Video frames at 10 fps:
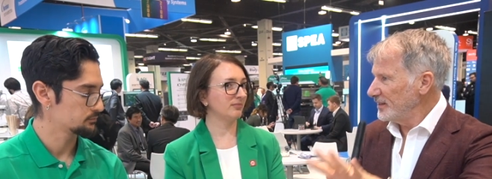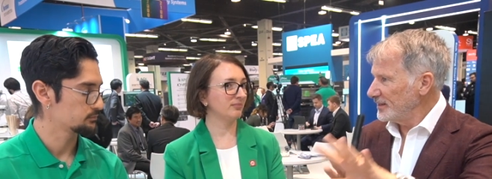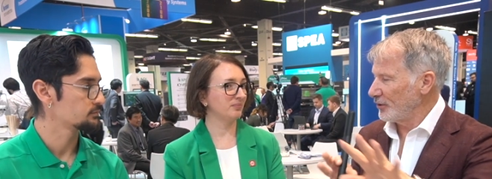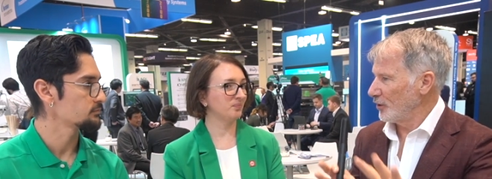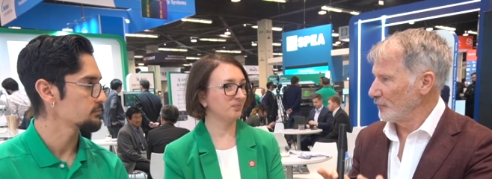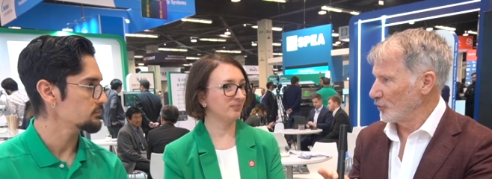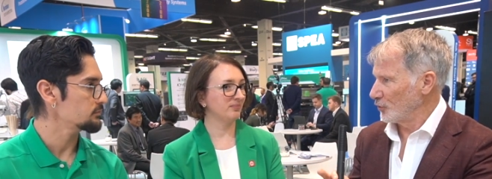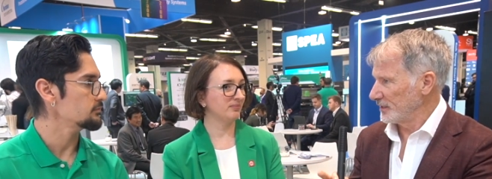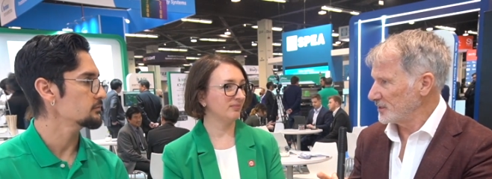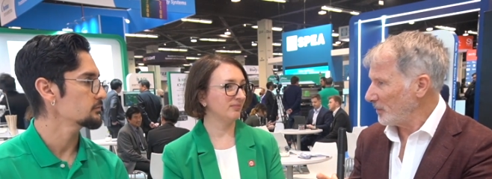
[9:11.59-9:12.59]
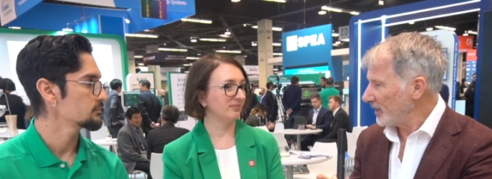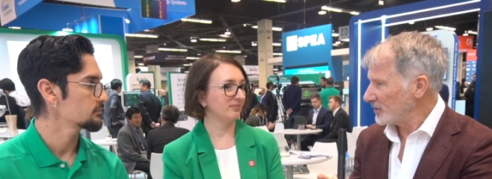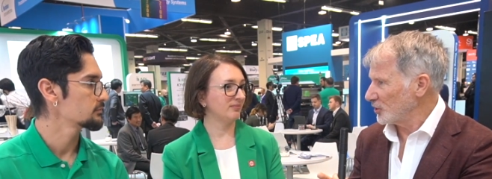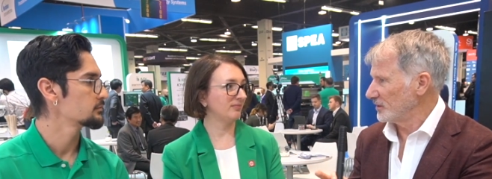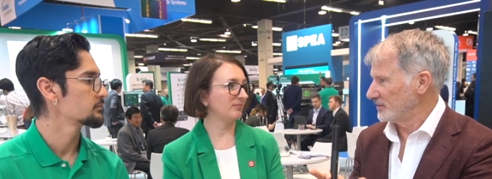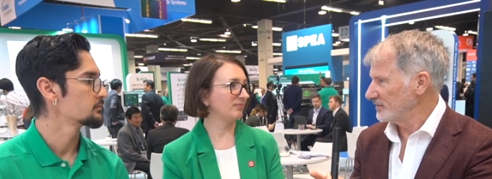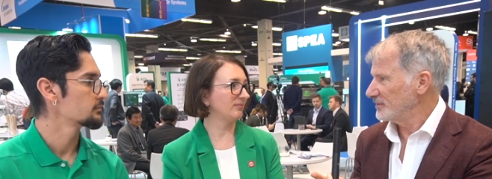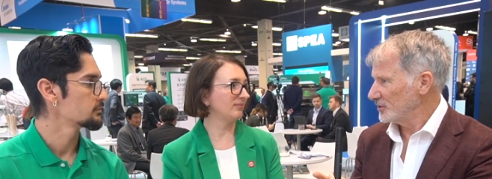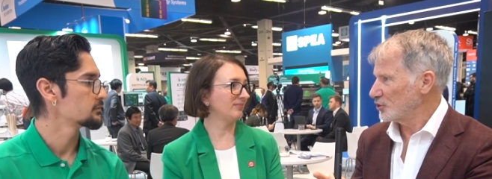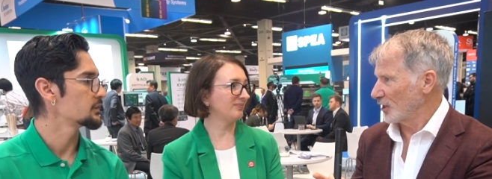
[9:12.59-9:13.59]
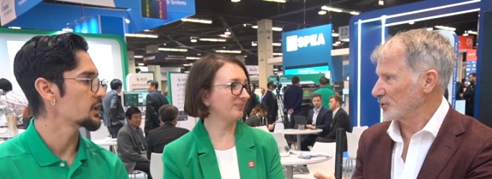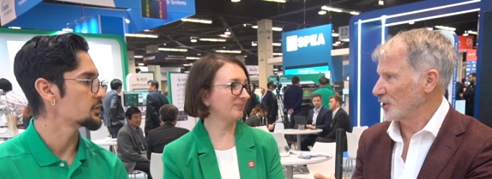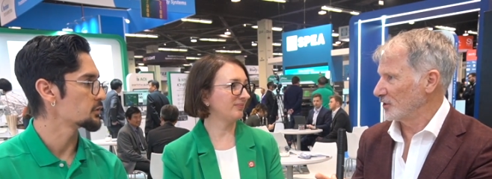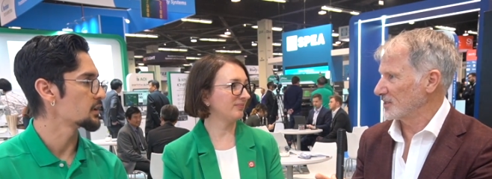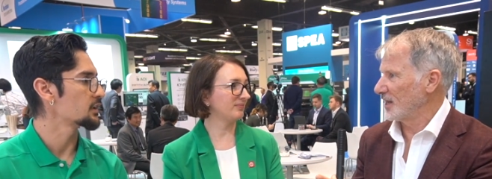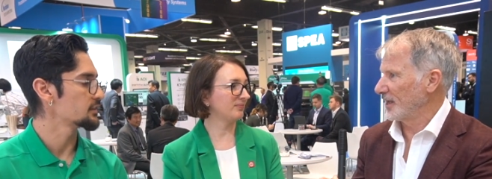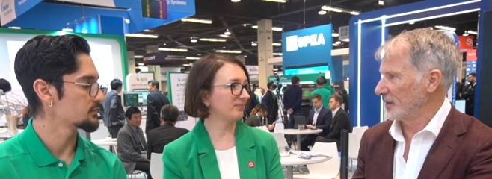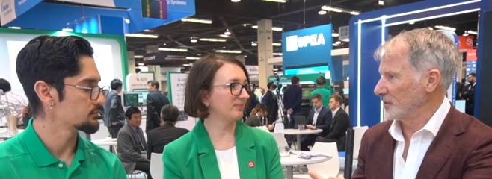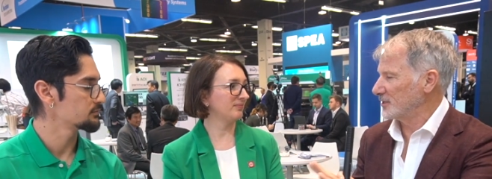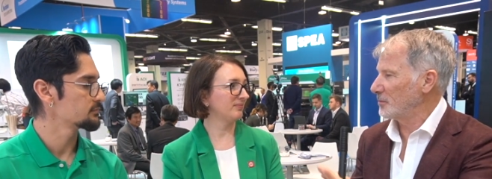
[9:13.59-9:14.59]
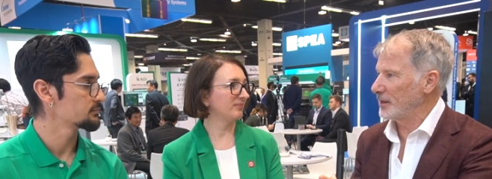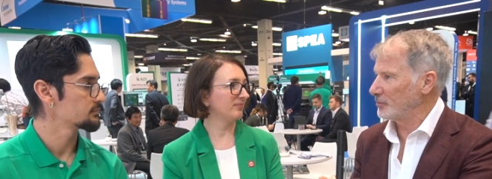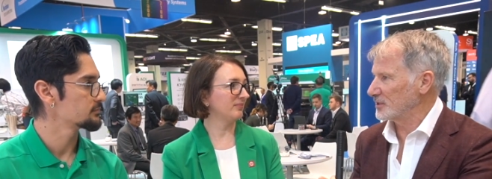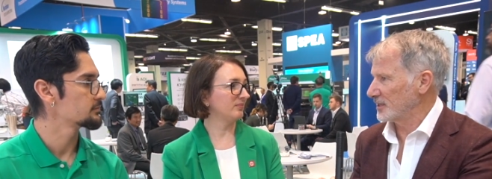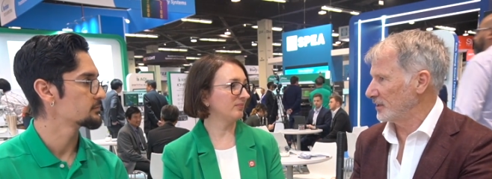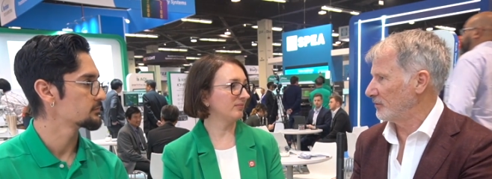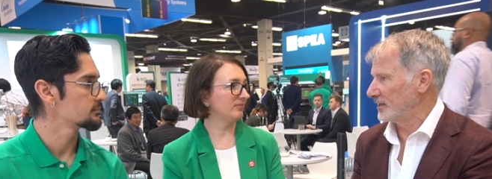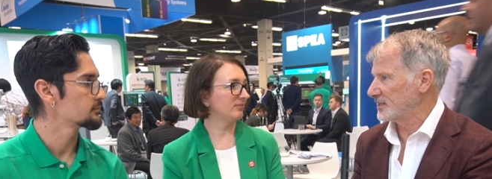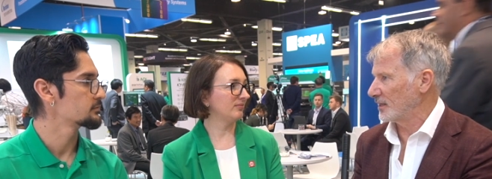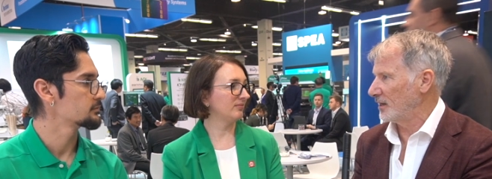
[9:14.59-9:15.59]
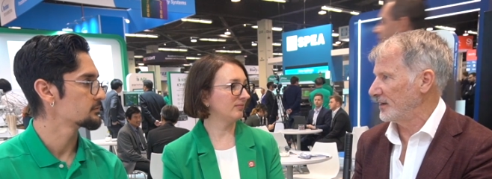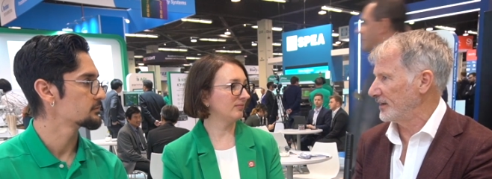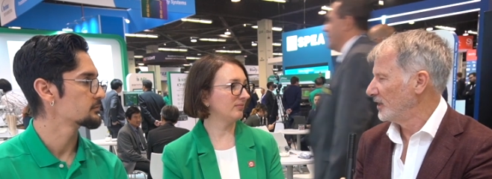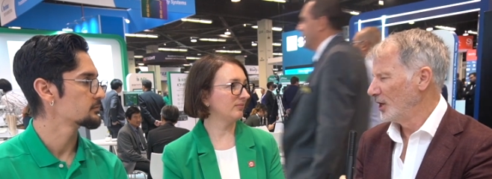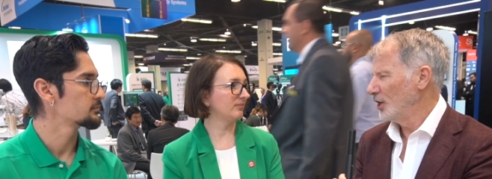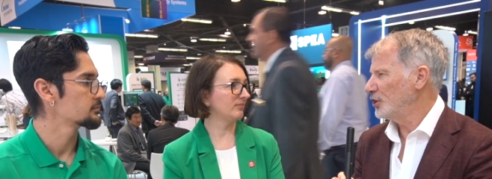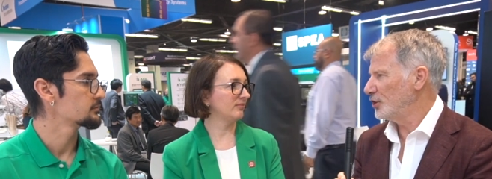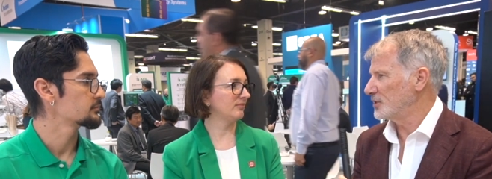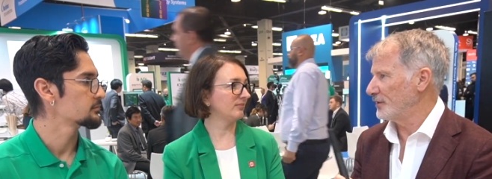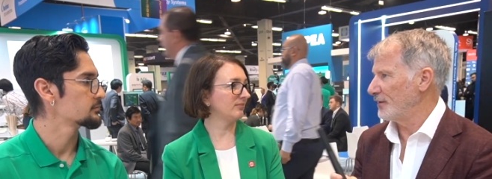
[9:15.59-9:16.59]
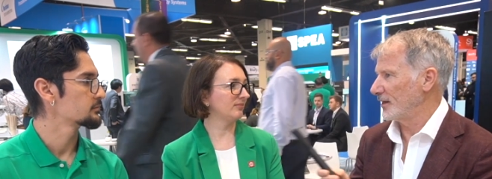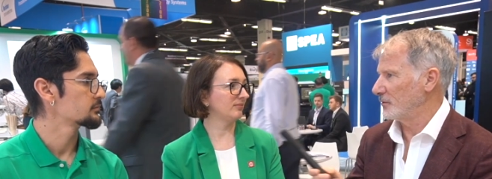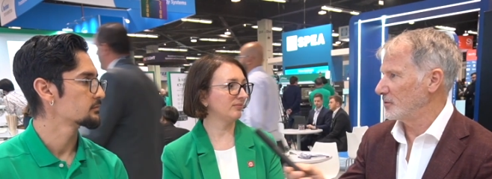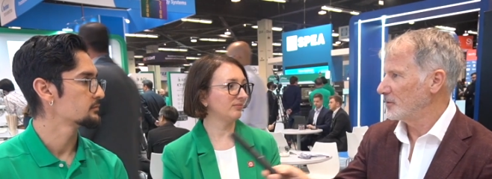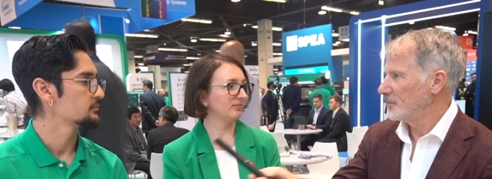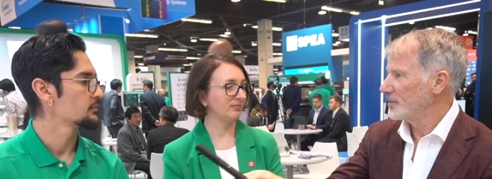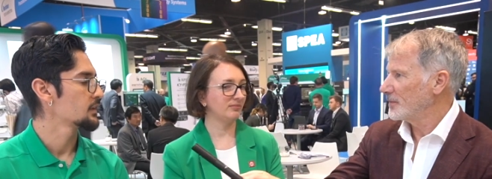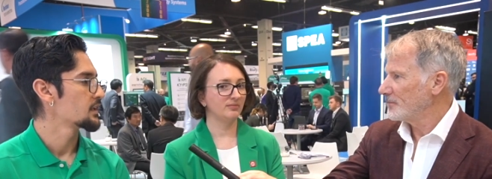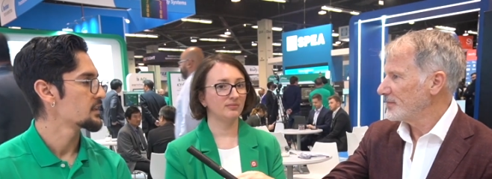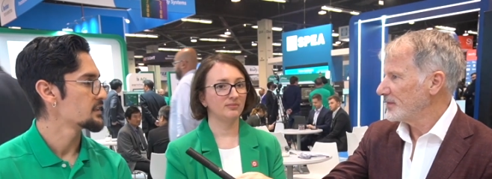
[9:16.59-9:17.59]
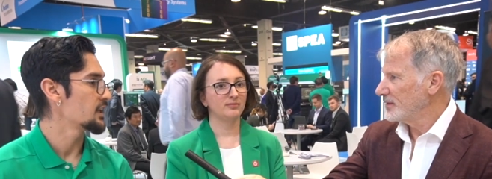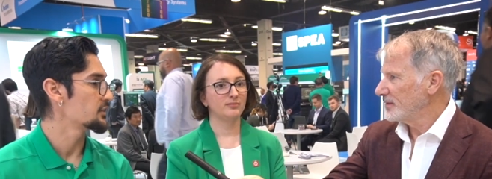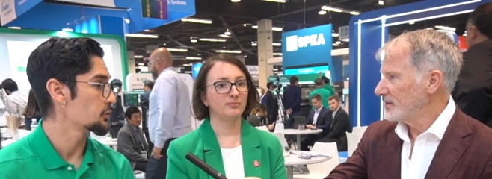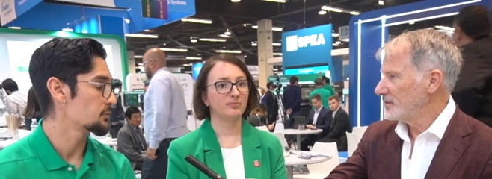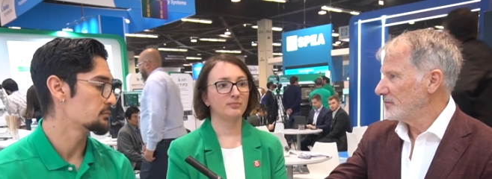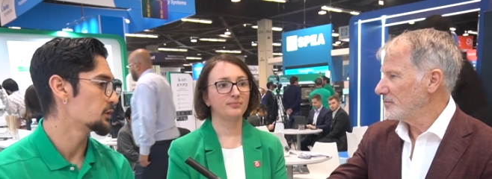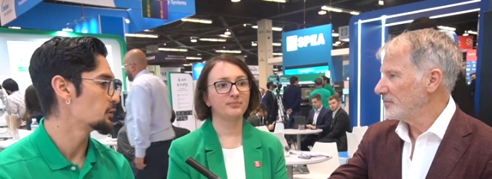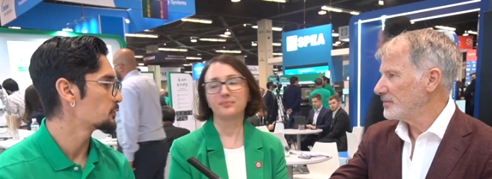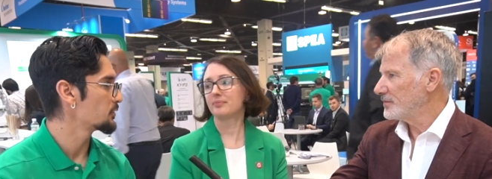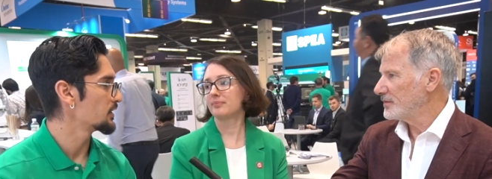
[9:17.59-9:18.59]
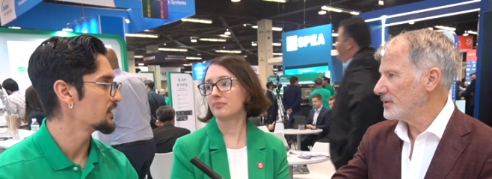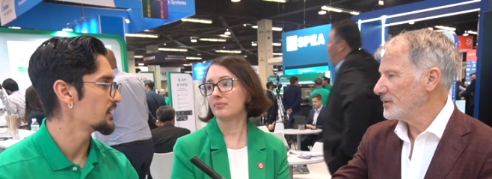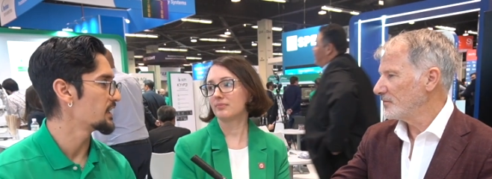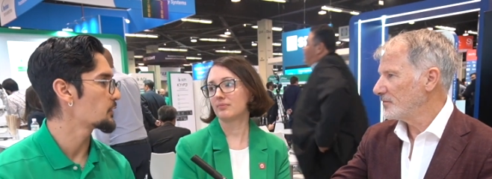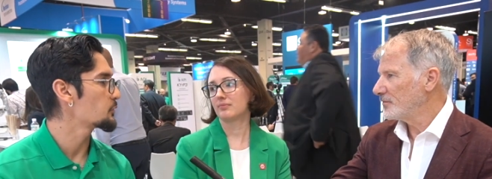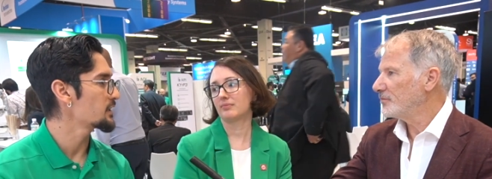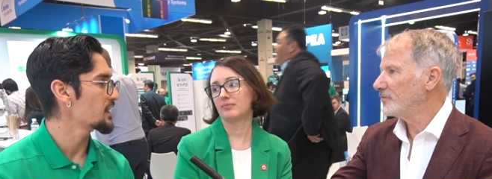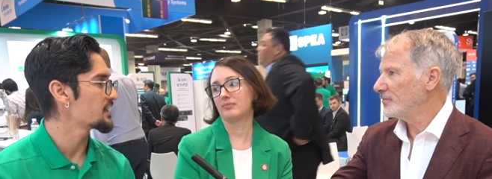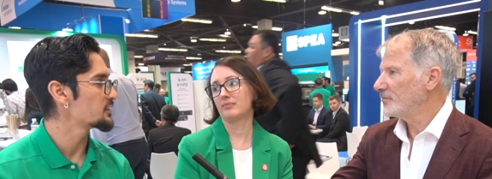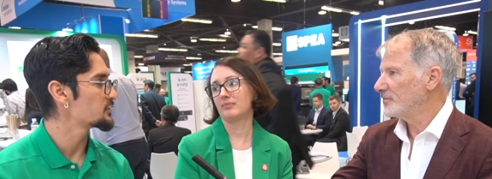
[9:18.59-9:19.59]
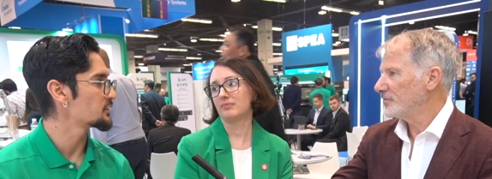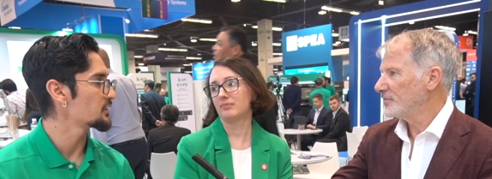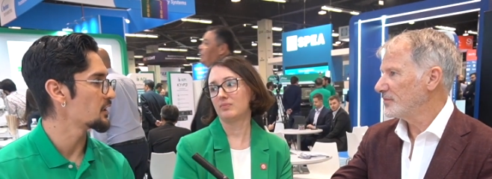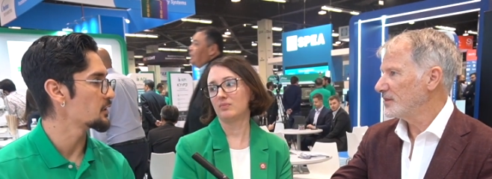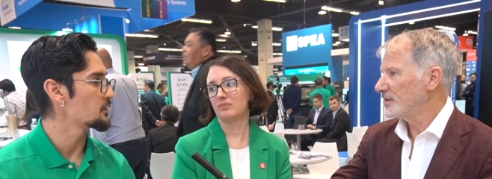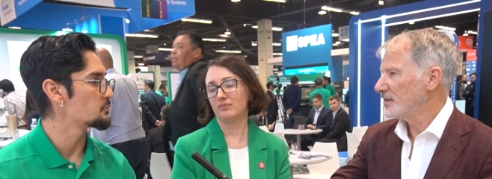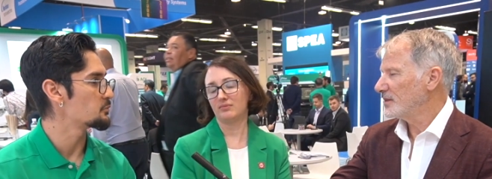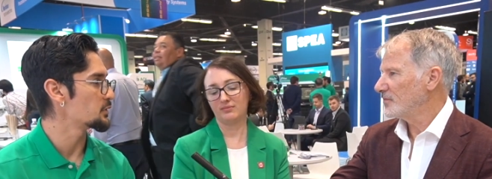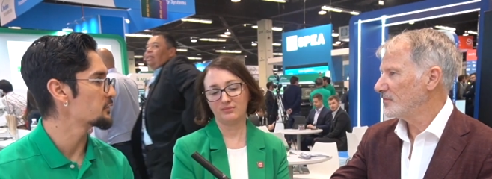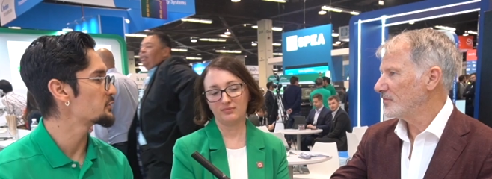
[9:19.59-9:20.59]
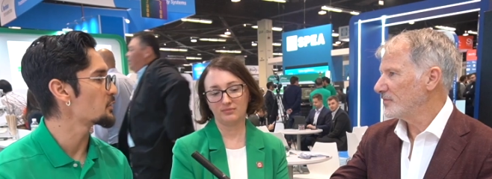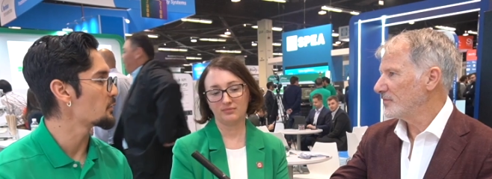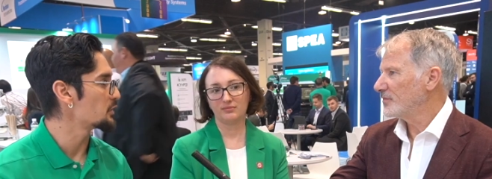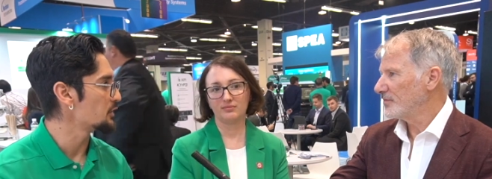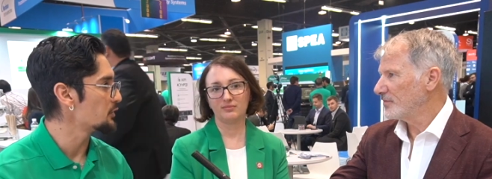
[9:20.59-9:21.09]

Speaker 1: their overall inspection structure looks like, but to be able to see the rest of the line, hugely valuable.
Speaker 2: Yeah, so you know, in, in a quick, I guess, uh, brief summary